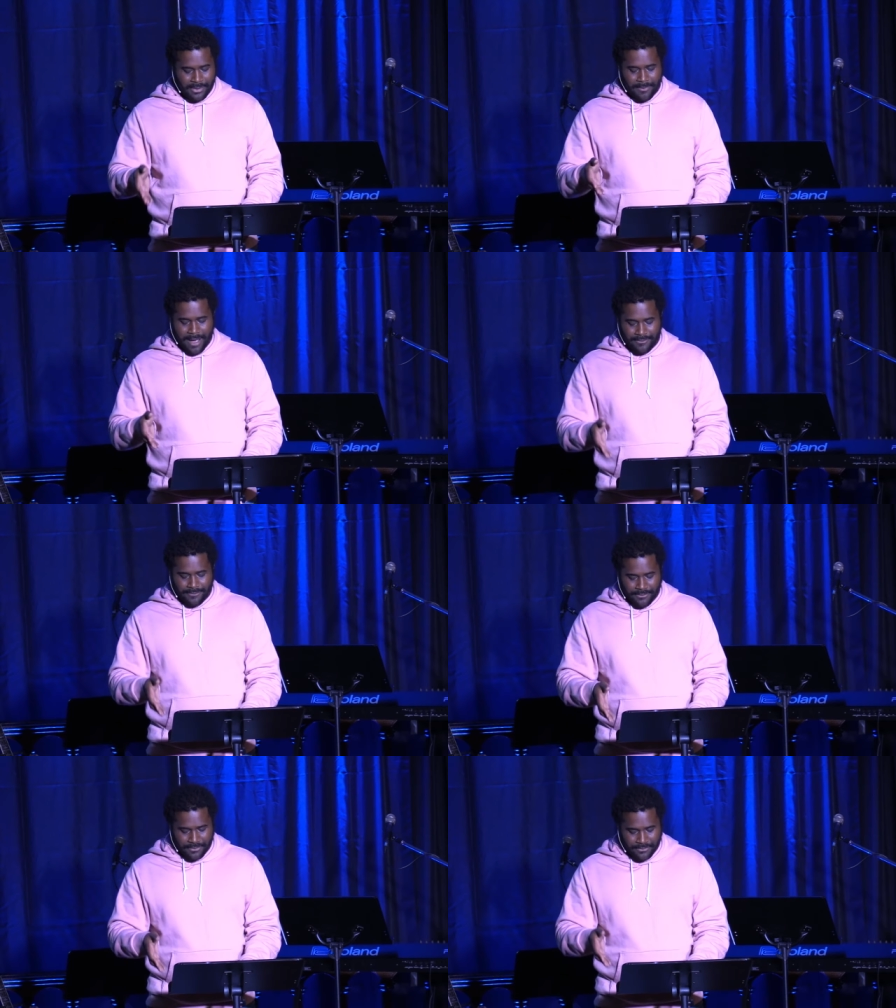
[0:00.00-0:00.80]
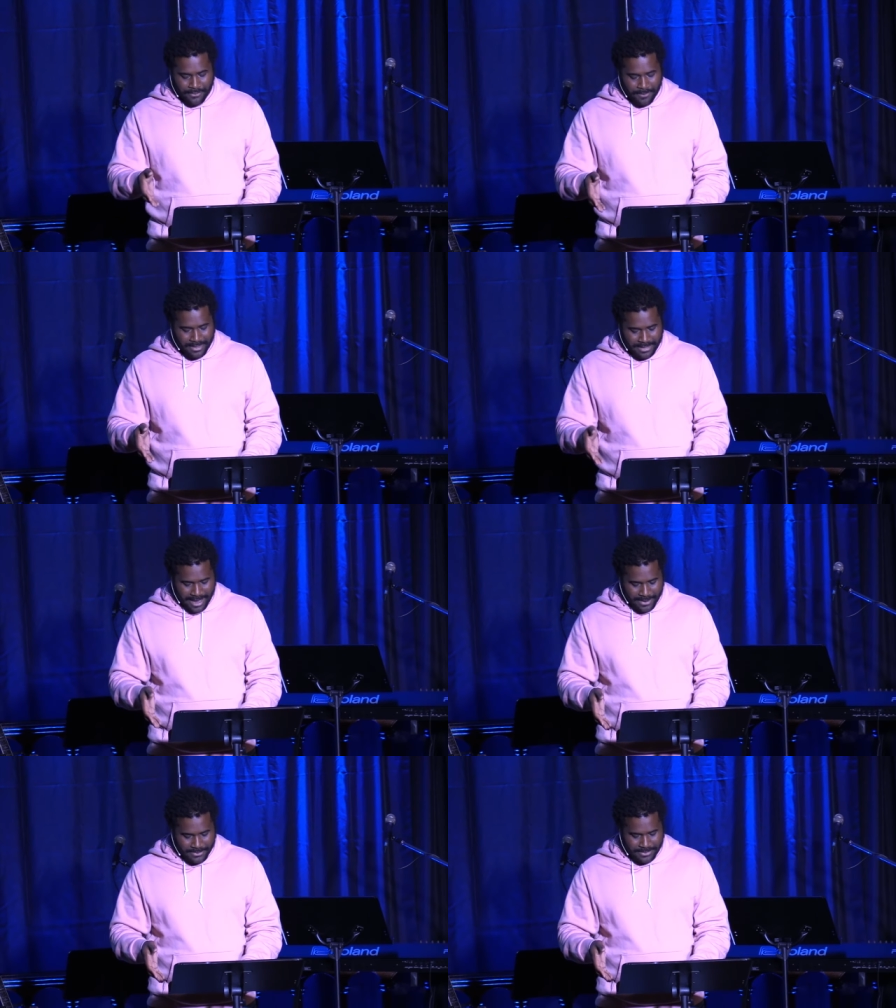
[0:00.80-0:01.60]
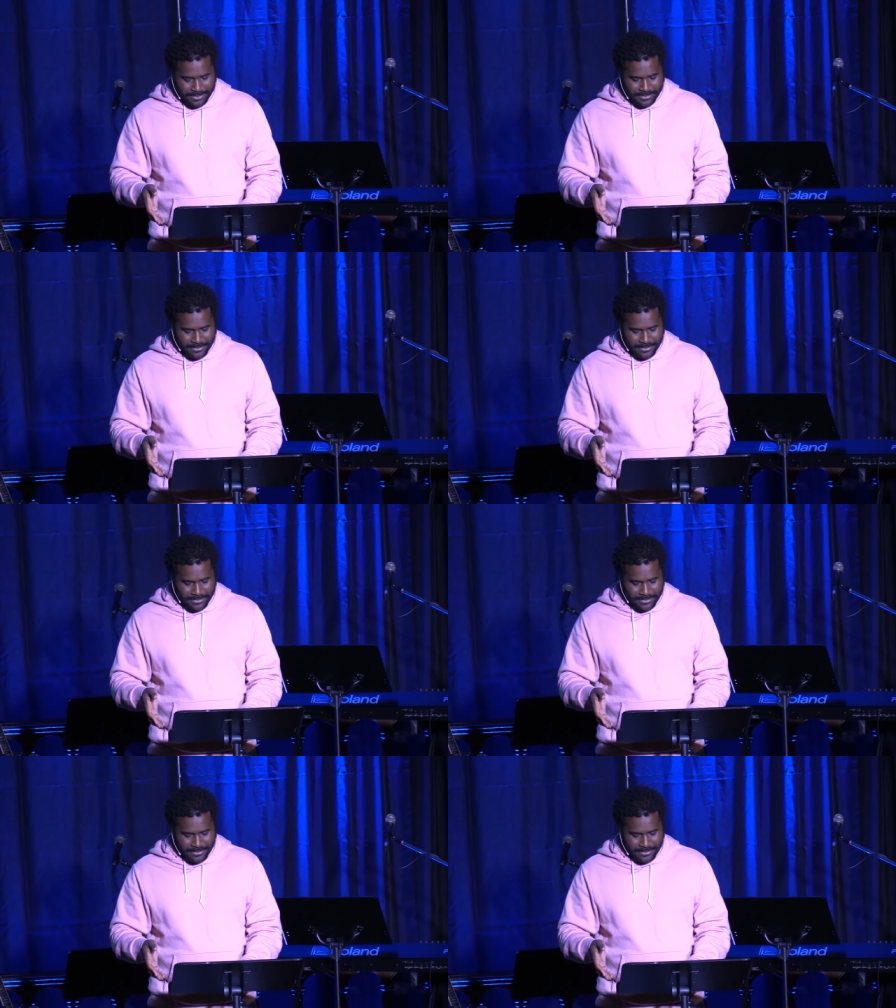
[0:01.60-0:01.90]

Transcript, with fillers: him on foot from the towns.